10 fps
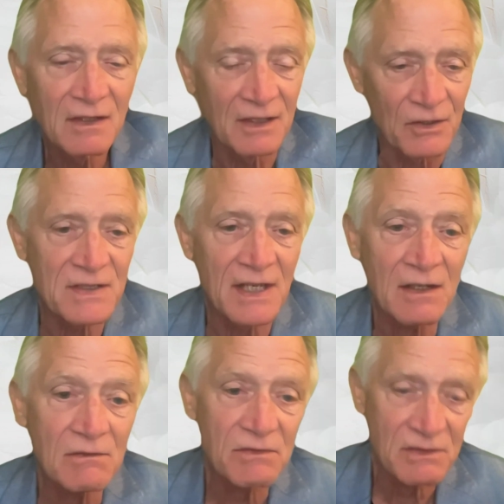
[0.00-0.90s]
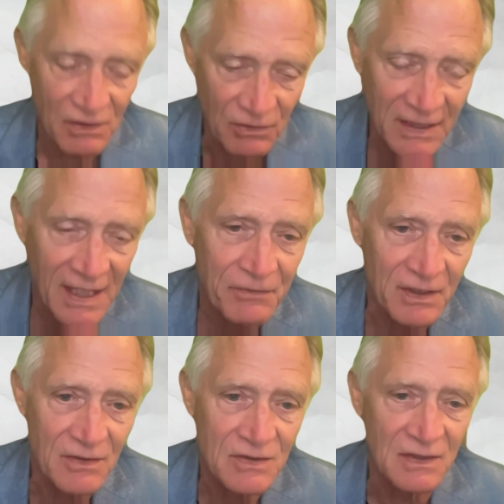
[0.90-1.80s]
there's now good
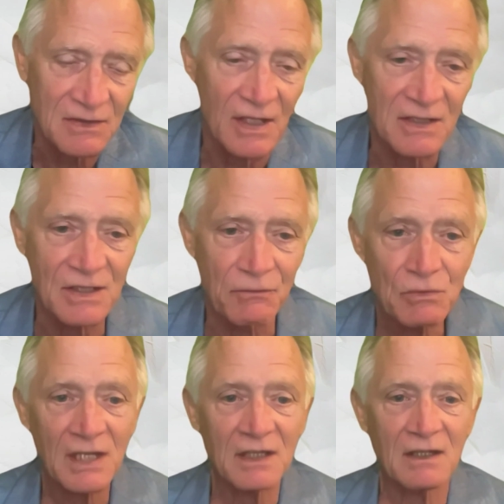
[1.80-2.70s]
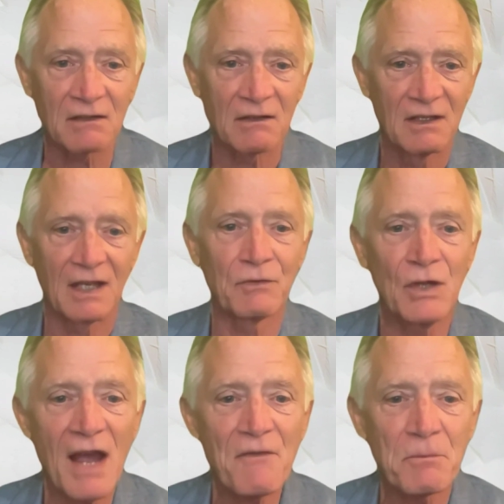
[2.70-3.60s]
evidence that says if you
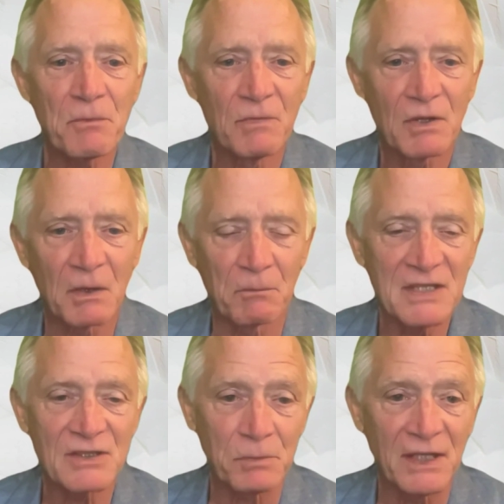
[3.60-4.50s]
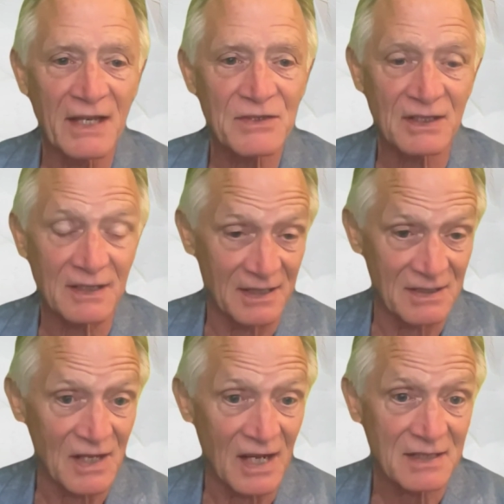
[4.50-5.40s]
have a piece of plastic that
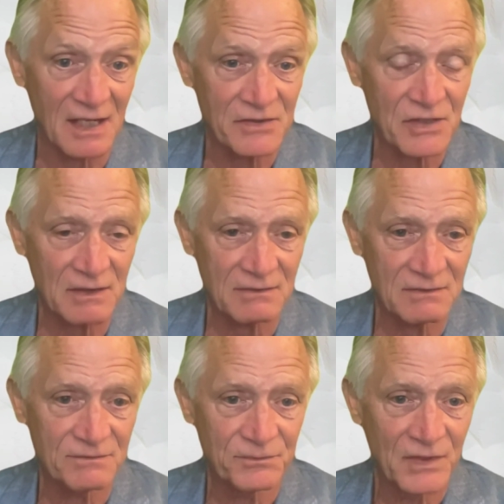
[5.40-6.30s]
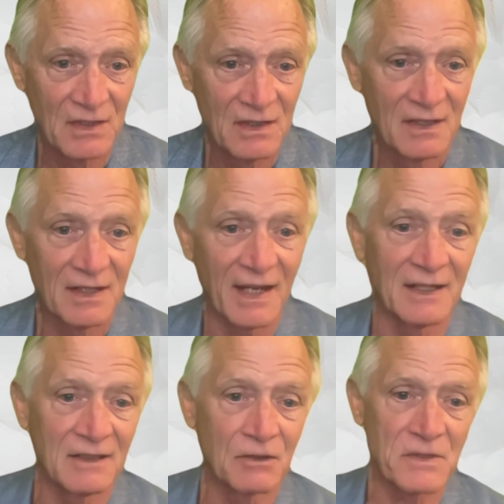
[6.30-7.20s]
is not toxic,
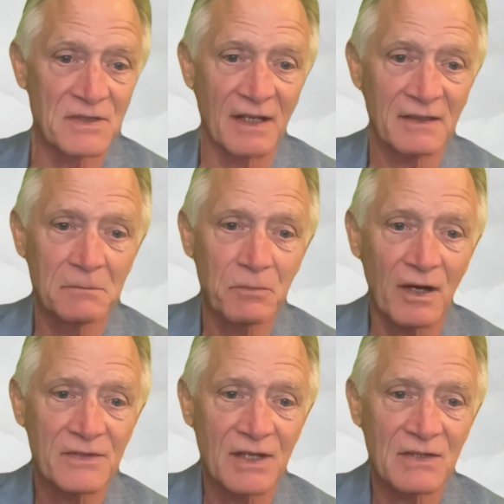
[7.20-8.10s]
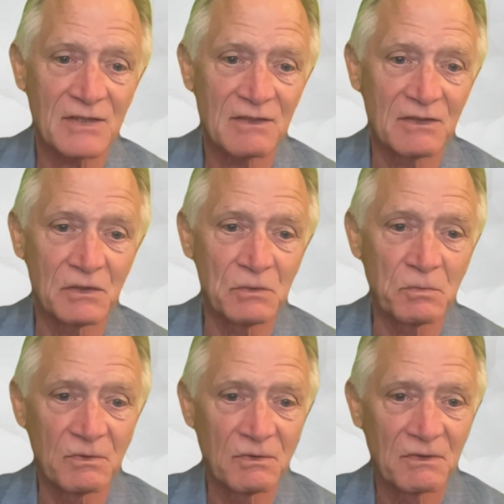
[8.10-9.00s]
and in the recycling process, you
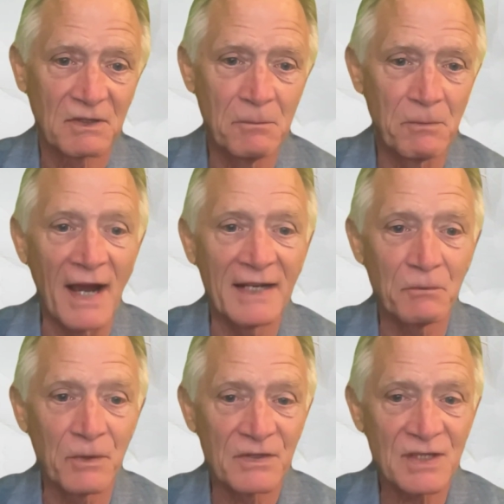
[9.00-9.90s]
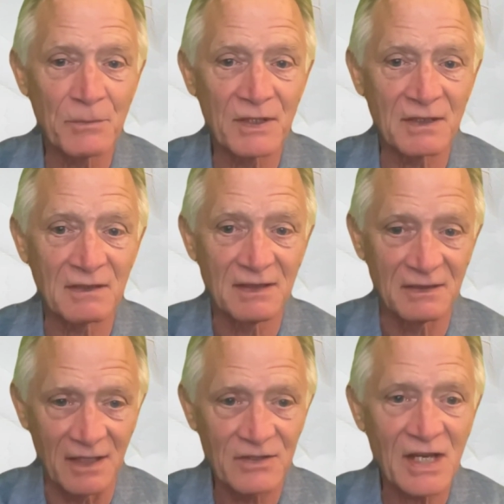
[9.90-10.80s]
combine it with something
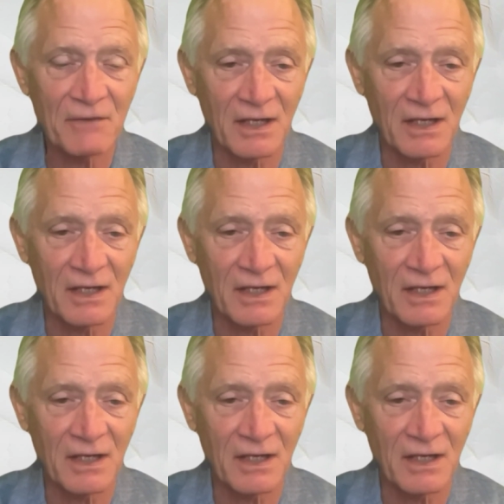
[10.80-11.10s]
that does have